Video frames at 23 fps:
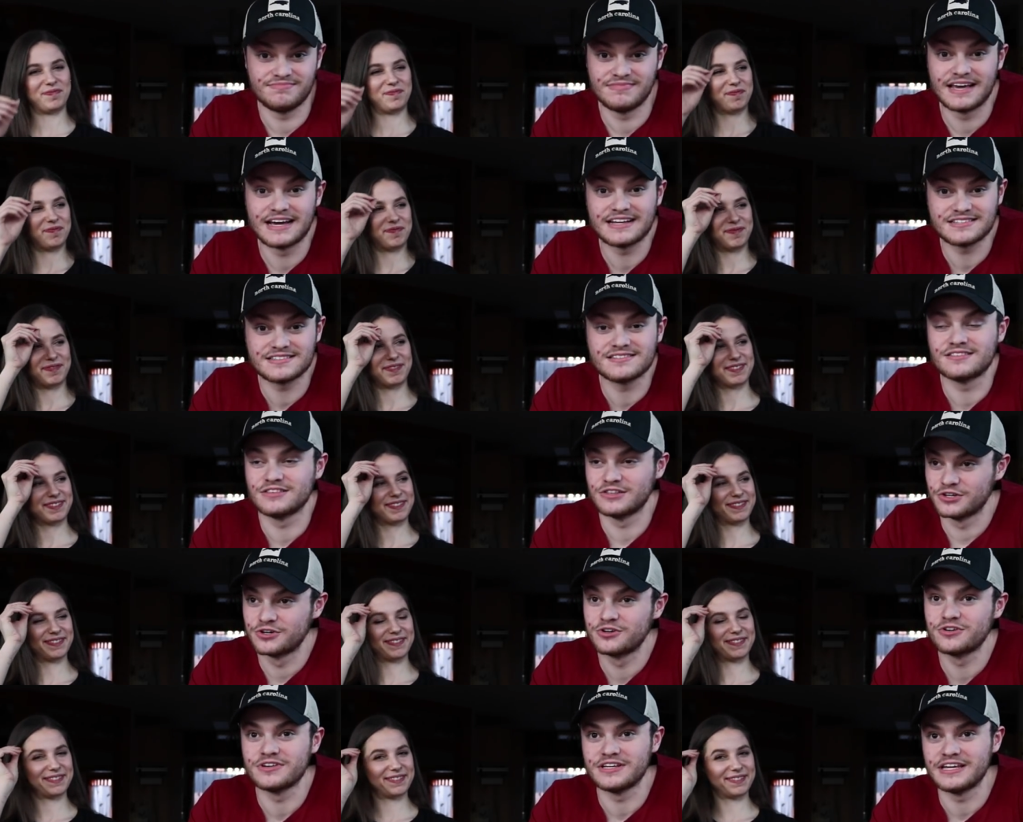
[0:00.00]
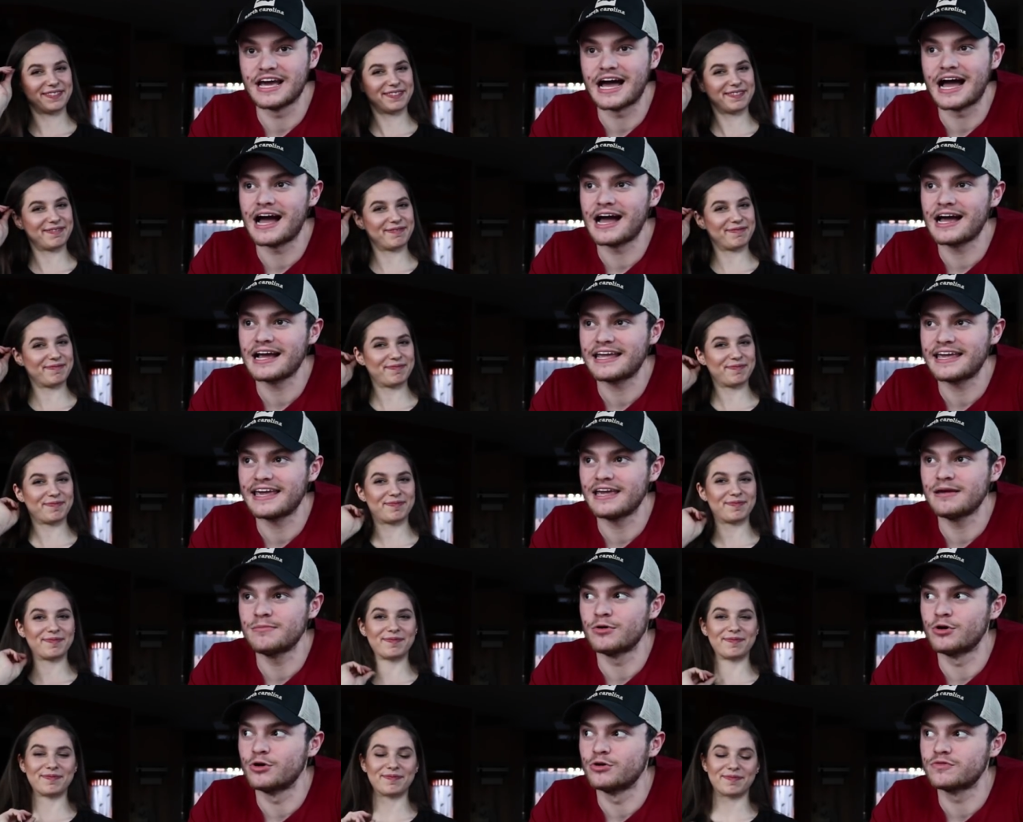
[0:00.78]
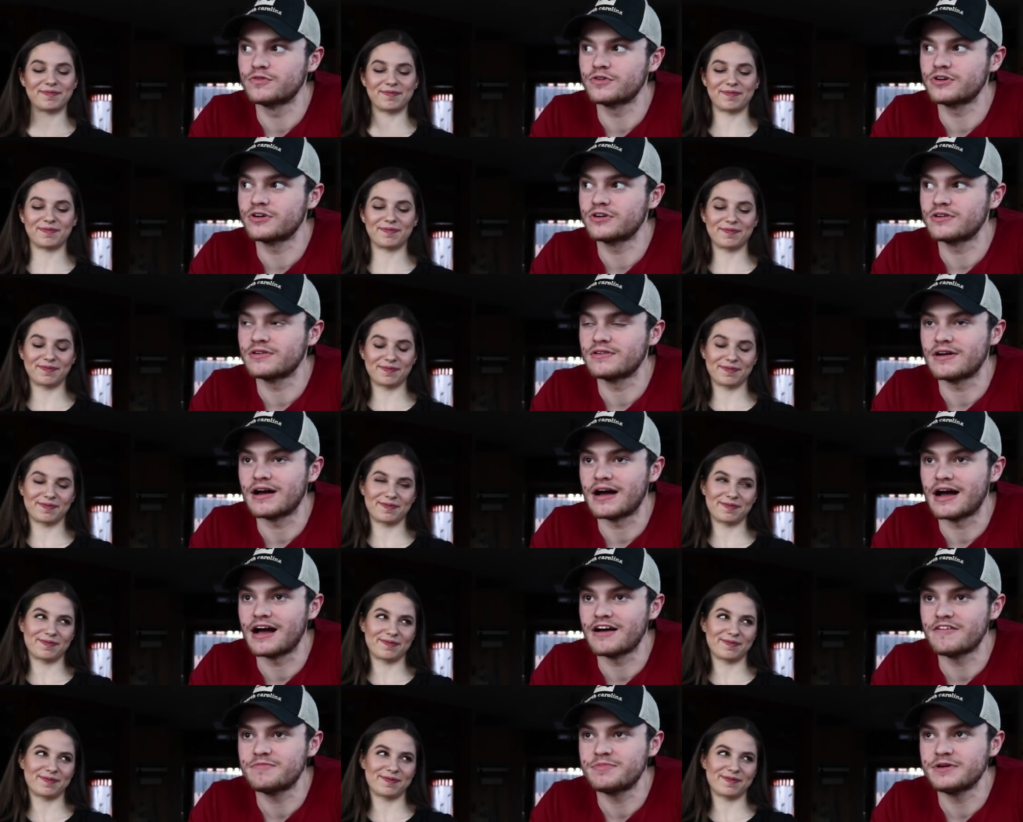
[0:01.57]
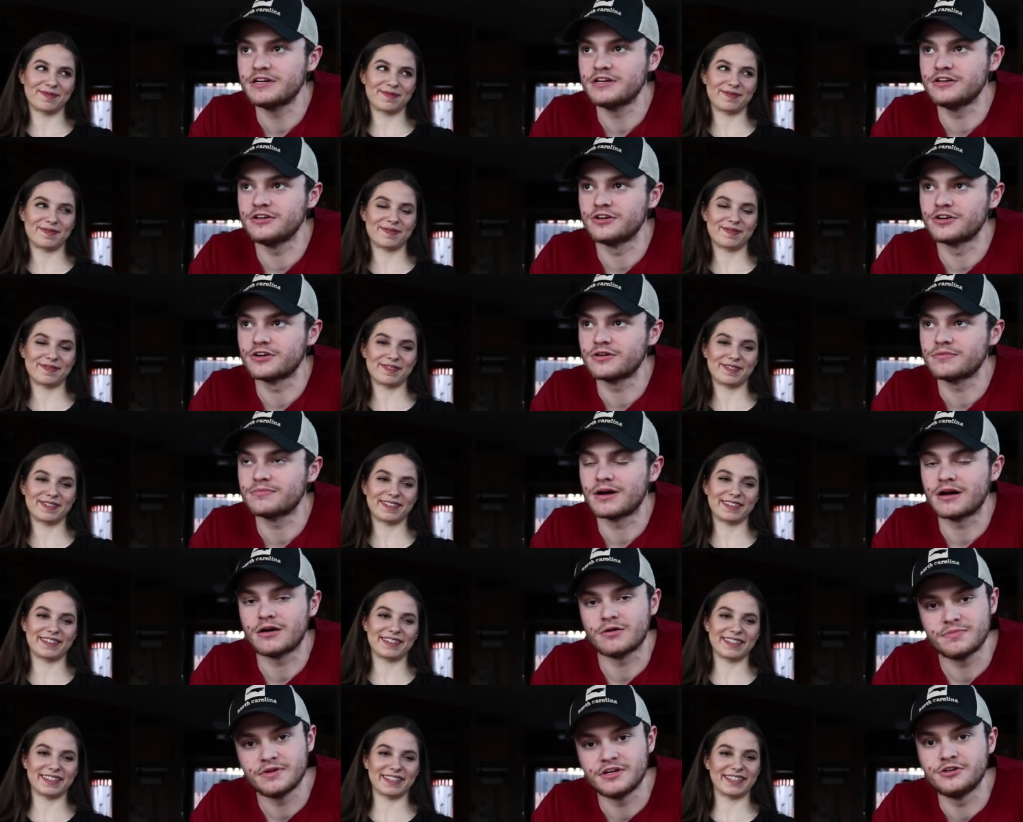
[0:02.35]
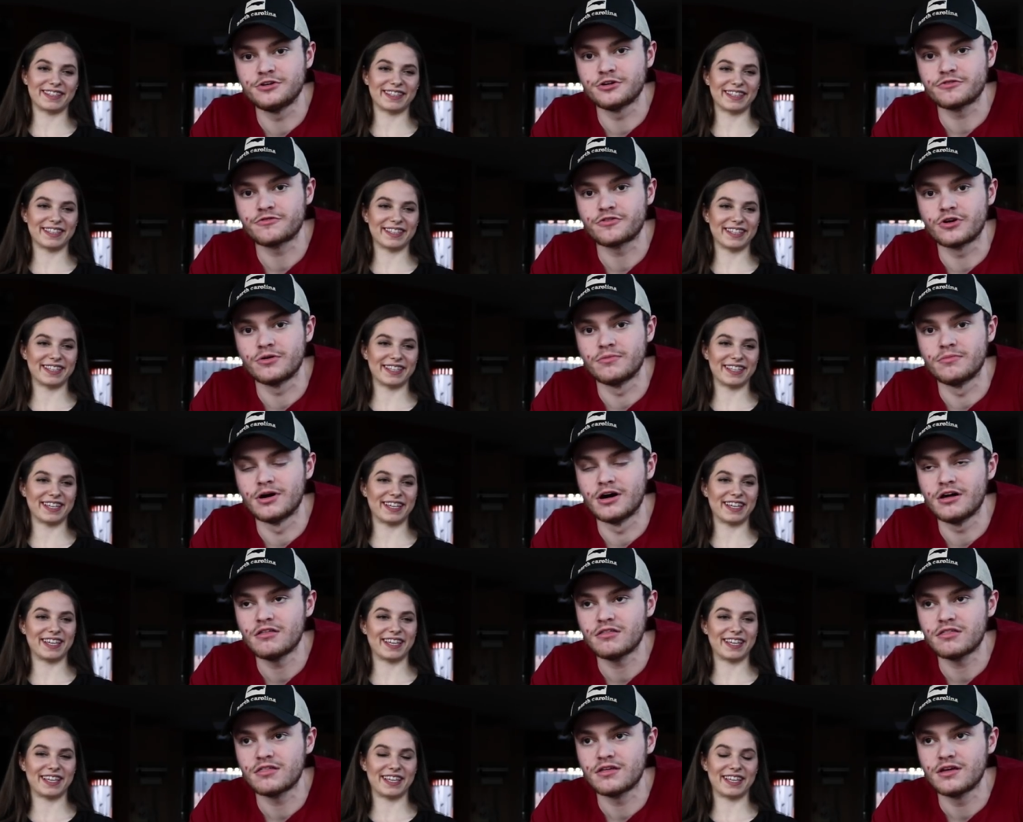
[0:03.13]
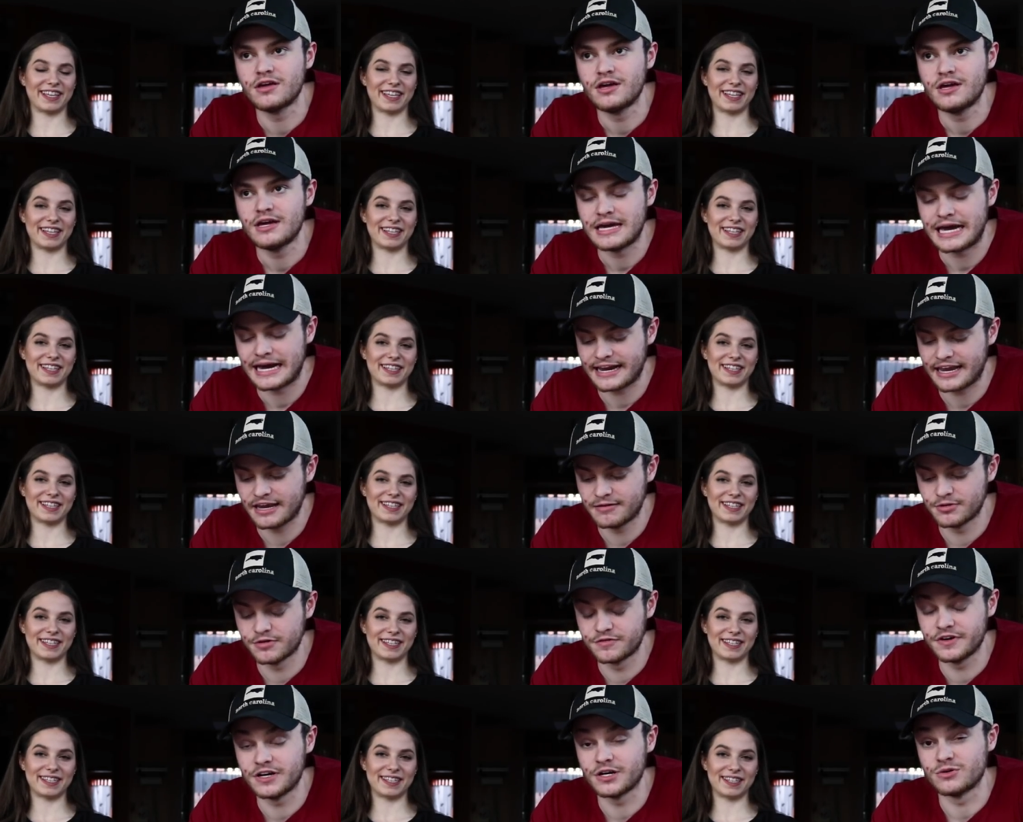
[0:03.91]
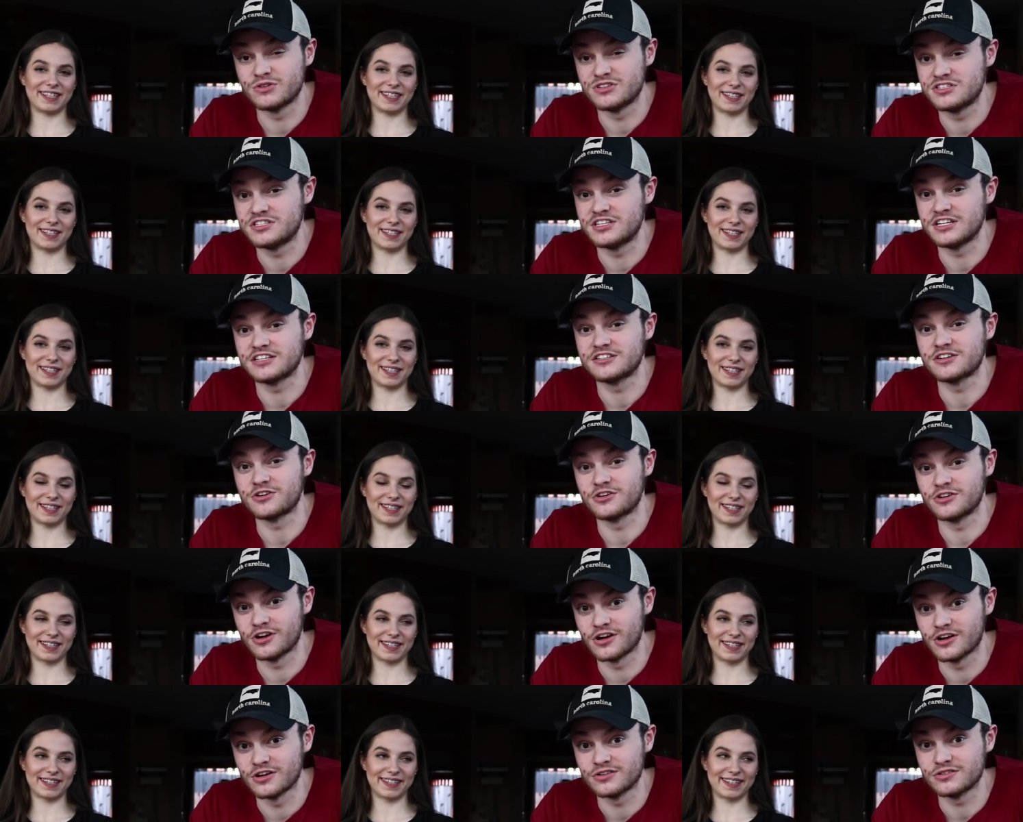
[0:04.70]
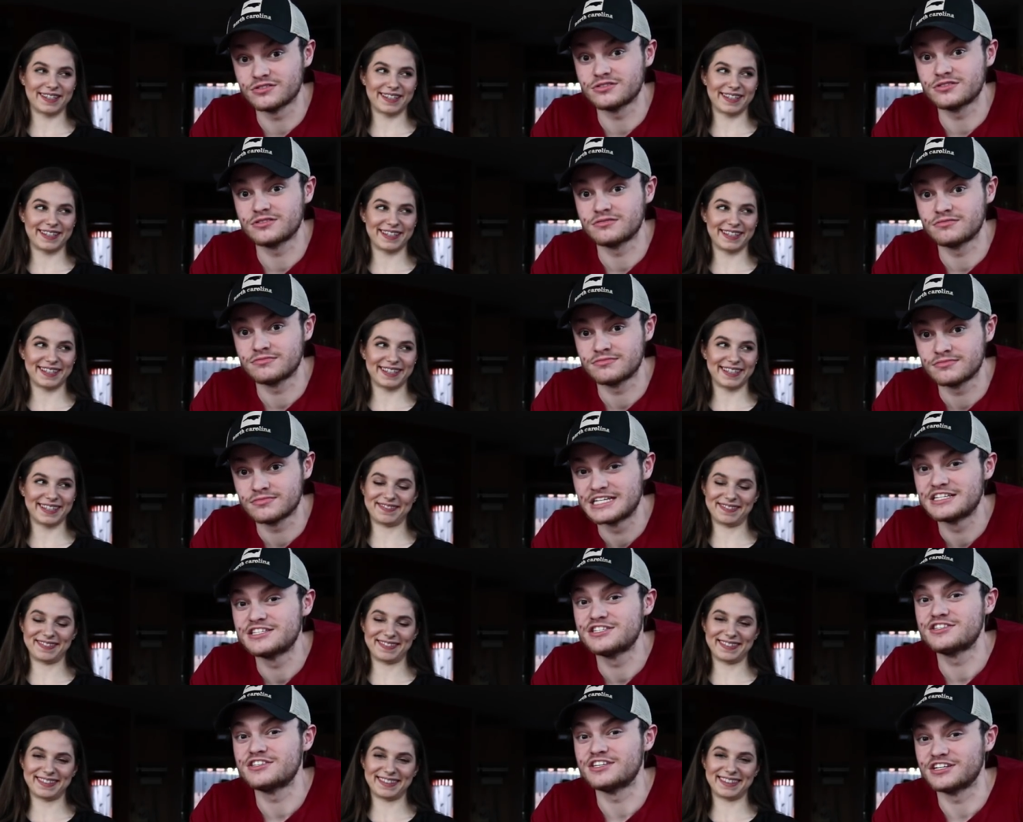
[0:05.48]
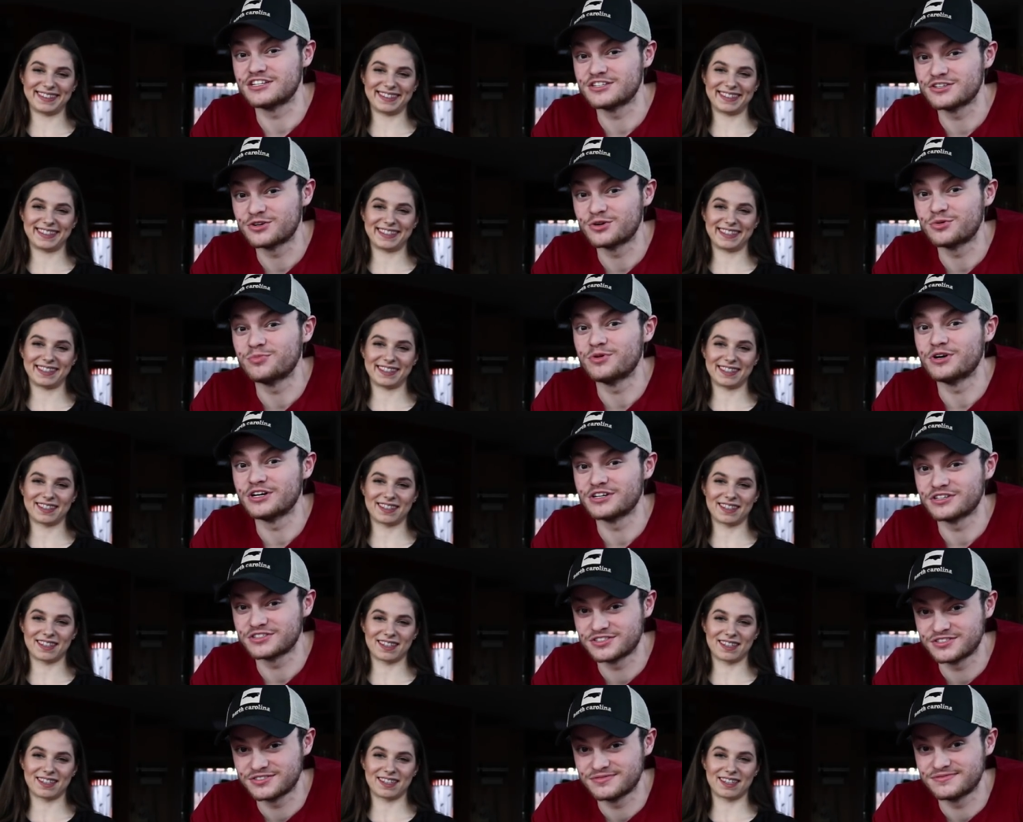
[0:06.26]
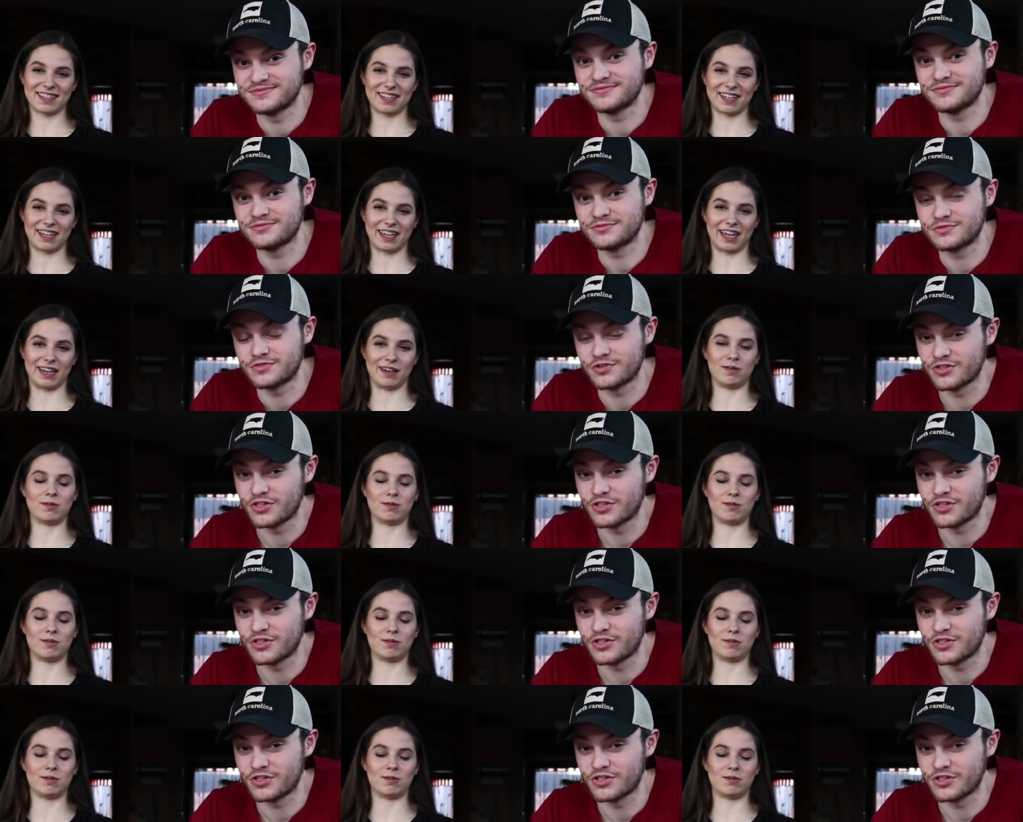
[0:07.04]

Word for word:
Speaker 1: That literally, I came over, I've been in Europe, I'll be in Europe for a month. I came over here with $600. 600 bucks. And